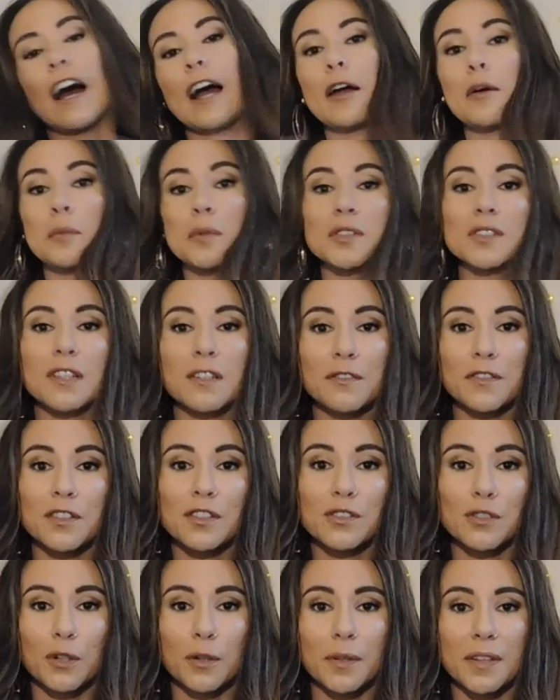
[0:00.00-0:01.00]
I almost left the
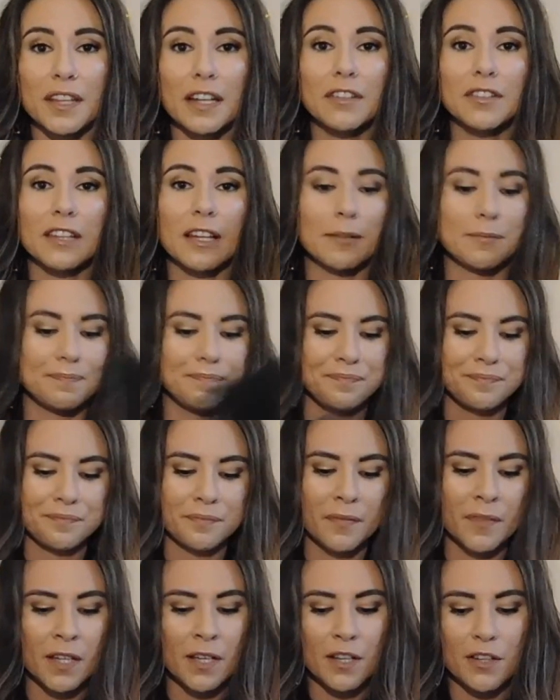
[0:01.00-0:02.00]
store without them.
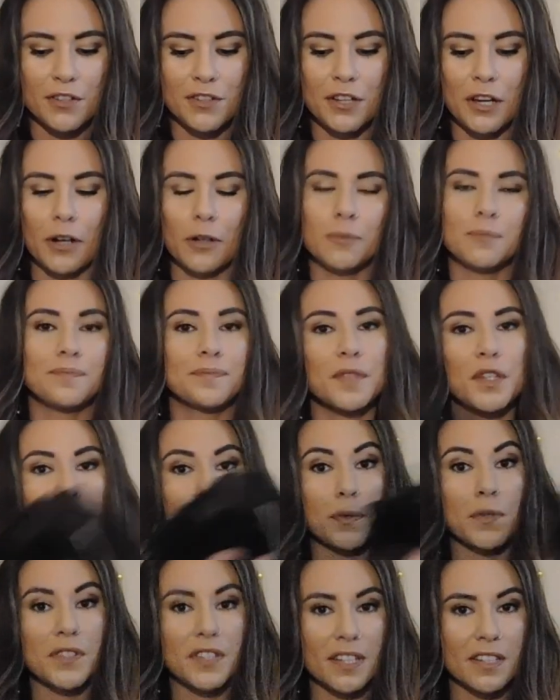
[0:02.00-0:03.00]
So these
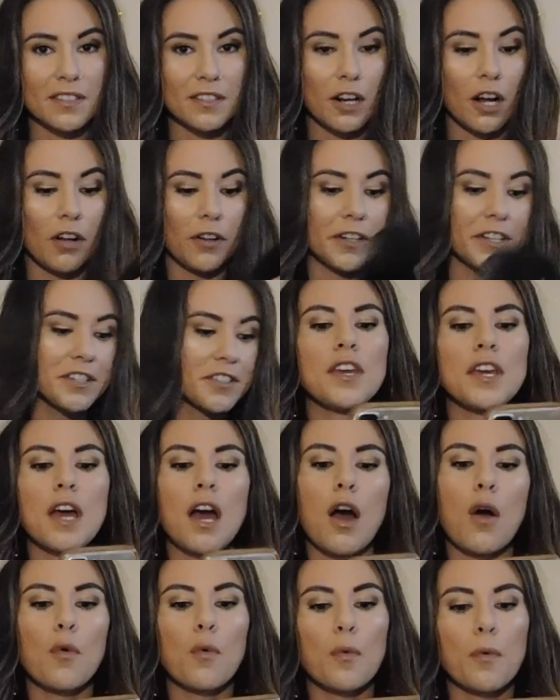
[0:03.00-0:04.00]
are $6. The
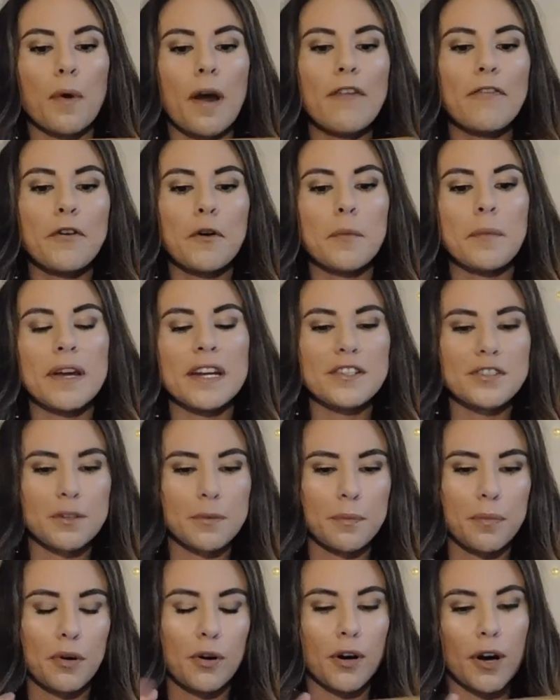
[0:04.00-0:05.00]

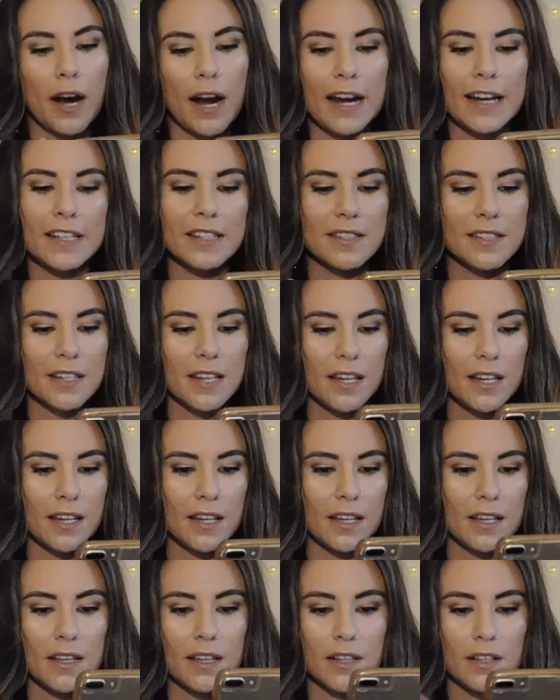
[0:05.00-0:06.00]
Reformation price
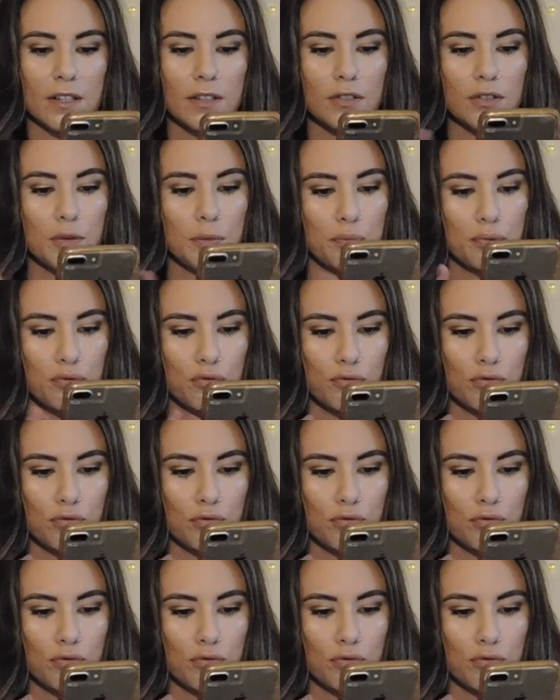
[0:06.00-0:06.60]
is